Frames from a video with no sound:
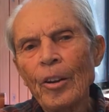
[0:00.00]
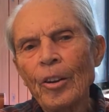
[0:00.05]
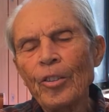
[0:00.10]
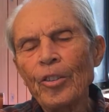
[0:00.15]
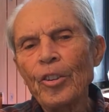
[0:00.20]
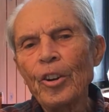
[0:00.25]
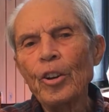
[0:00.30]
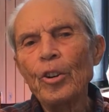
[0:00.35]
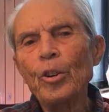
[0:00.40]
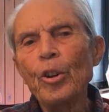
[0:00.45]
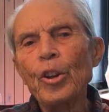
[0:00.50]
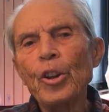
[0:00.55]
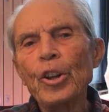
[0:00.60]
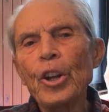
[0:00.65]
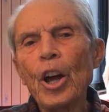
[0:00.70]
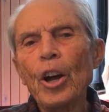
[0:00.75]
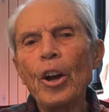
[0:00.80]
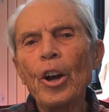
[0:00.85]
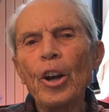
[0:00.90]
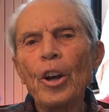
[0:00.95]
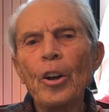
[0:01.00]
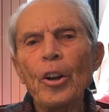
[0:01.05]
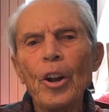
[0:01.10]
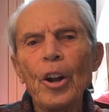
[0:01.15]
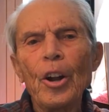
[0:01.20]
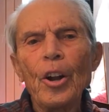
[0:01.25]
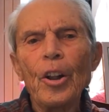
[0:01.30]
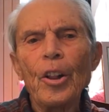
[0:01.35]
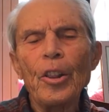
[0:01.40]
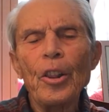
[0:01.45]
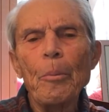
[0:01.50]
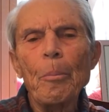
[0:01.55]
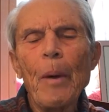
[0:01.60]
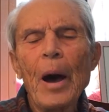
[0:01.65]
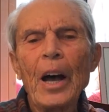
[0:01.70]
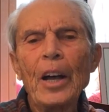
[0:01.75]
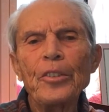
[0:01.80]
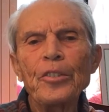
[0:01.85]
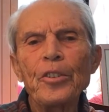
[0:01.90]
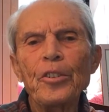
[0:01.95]
So the
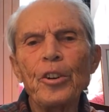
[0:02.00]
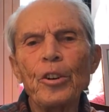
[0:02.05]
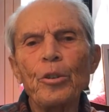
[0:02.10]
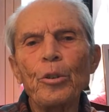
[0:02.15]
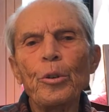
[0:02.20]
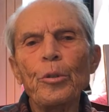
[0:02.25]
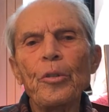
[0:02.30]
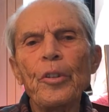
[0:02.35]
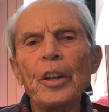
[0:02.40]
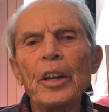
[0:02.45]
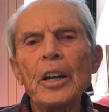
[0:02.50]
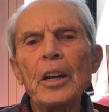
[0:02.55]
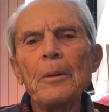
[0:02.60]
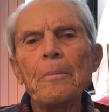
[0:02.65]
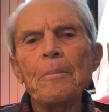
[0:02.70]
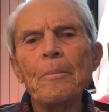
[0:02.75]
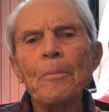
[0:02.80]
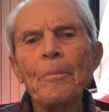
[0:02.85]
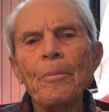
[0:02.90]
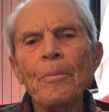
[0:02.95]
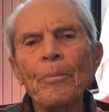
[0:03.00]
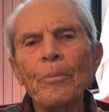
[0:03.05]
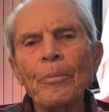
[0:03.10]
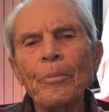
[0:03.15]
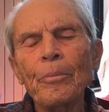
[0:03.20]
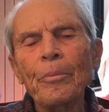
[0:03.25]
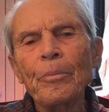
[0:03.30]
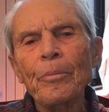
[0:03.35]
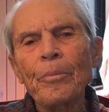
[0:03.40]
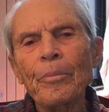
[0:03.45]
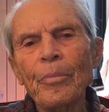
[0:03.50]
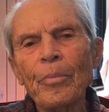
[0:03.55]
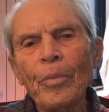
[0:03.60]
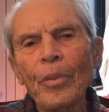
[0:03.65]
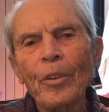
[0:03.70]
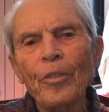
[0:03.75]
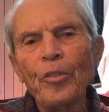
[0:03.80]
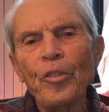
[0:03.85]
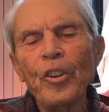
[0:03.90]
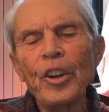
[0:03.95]
master of the
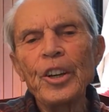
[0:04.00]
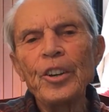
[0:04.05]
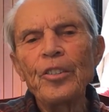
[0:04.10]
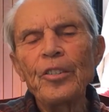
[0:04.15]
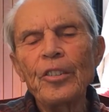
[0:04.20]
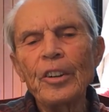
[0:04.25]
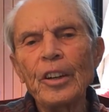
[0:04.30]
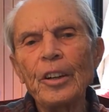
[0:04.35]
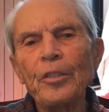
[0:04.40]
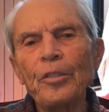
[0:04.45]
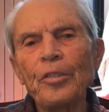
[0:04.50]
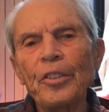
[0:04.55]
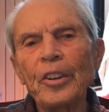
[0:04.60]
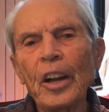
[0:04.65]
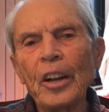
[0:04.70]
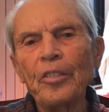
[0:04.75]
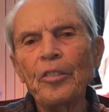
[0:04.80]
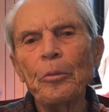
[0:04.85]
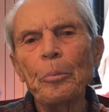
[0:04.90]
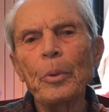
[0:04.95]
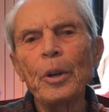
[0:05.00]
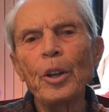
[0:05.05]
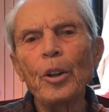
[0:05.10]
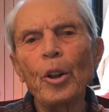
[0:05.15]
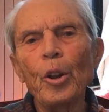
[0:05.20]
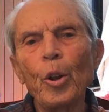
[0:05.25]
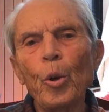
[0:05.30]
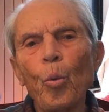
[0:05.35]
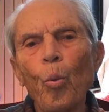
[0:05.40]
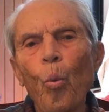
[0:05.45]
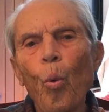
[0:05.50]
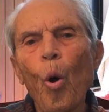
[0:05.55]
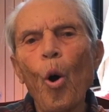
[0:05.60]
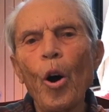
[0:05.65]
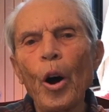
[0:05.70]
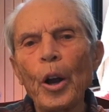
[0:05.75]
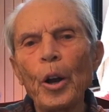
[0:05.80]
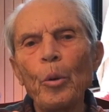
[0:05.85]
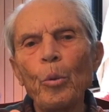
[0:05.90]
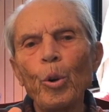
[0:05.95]
feast gives testimony that the
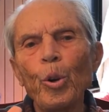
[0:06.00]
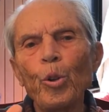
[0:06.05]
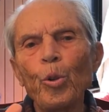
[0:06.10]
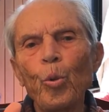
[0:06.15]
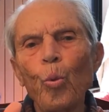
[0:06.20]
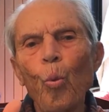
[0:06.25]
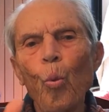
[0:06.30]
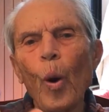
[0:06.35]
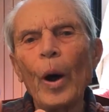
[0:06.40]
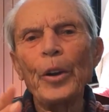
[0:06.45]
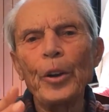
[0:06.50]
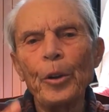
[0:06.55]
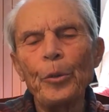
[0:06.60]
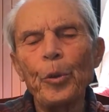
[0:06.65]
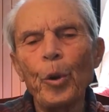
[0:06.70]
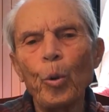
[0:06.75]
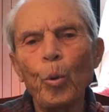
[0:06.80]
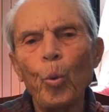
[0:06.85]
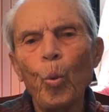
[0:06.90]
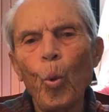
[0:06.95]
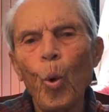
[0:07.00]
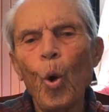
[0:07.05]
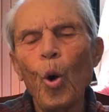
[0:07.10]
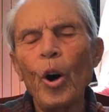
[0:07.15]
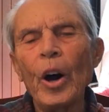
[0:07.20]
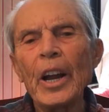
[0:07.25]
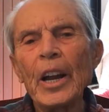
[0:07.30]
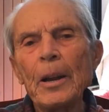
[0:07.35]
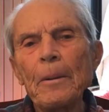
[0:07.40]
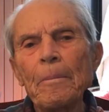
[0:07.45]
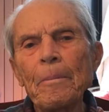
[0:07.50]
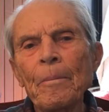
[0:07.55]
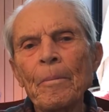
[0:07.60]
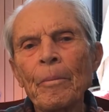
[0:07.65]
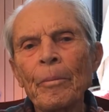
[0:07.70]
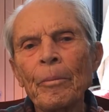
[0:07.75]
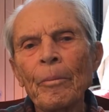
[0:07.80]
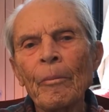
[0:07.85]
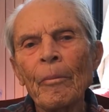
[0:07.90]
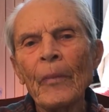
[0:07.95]
wine was wonderful wine,
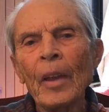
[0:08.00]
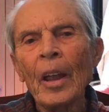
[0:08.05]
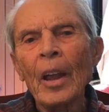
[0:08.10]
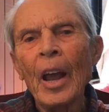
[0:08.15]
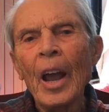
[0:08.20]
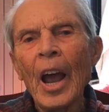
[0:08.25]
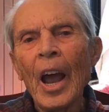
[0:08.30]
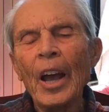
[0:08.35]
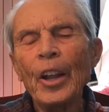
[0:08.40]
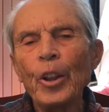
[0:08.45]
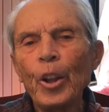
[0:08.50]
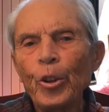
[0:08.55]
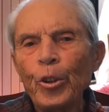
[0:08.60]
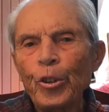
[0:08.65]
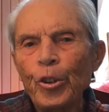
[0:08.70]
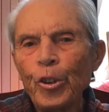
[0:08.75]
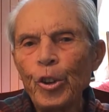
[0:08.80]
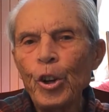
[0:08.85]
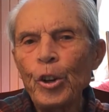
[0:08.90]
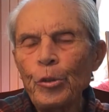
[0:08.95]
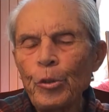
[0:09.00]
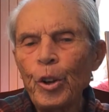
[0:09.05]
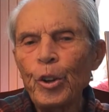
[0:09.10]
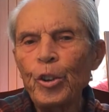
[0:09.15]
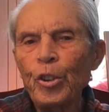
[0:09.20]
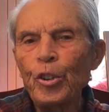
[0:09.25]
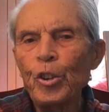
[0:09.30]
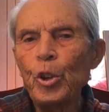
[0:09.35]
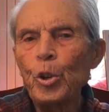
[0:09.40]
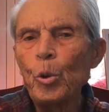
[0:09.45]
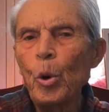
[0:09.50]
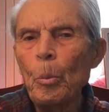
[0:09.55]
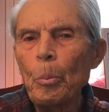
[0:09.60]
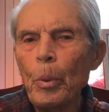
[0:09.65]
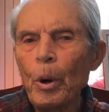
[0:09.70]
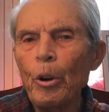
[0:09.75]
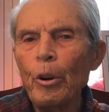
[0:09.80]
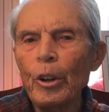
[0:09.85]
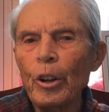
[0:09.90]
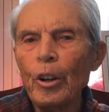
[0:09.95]
and the servants knew a
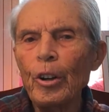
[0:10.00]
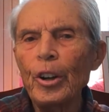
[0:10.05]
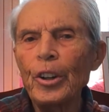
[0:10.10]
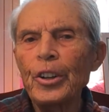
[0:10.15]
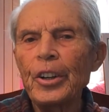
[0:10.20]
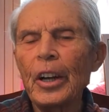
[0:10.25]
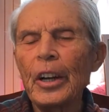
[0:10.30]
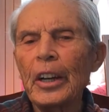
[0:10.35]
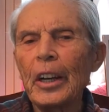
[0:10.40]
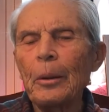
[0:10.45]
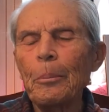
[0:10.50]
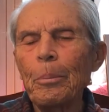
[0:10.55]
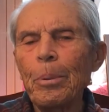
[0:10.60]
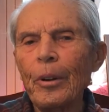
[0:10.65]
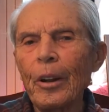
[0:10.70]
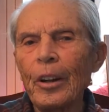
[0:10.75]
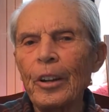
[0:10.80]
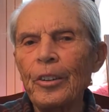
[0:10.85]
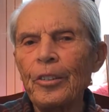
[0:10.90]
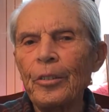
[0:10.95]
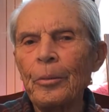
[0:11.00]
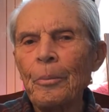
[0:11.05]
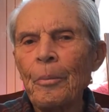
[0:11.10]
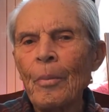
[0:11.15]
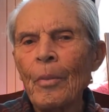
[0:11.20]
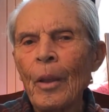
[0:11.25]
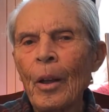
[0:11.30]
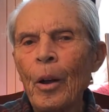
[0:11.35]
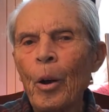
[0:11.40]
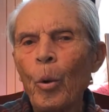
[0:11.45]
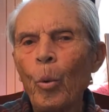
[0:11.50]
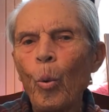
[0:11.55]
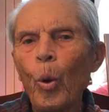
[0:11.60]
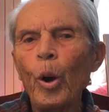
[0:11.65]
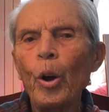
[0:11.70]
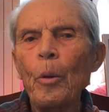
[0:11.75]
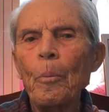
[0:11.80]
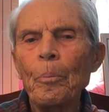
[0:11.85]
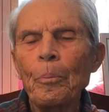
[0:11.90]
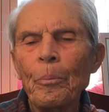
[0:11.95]
miracle had taken place.
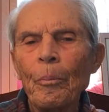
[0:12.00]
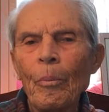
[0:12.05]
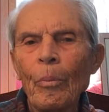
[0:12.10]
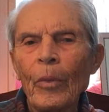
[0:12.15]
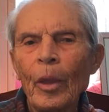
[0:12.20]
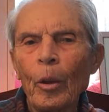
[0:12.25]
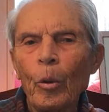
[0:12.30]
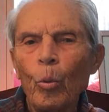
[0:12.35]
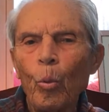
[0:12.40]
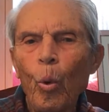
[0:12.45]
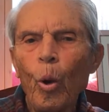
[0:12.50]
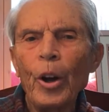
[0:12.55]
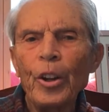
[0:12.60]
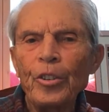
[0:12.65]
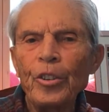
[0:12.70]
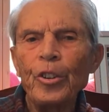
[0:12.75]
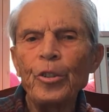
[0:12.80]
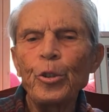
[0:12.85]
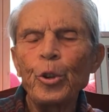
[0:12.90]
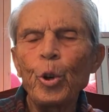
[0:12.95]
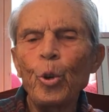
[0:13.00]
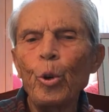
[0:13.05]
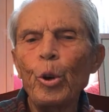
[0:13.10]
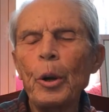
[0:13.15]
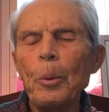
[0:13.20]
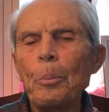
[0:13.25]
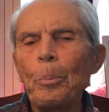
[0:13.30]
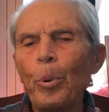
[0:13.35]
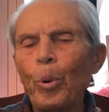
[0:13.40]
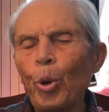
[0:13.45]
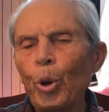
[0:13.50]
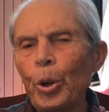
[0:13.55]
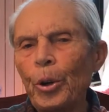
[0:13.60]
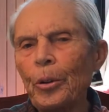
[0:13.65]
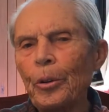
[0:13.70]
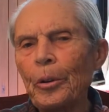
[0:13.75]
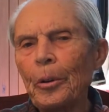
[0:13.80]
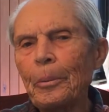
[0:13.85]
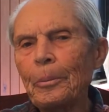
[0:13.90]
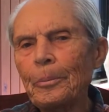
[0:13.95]
Well, why is this story
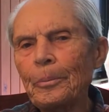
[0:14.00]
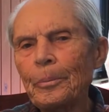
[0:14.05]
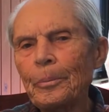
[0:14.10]
important?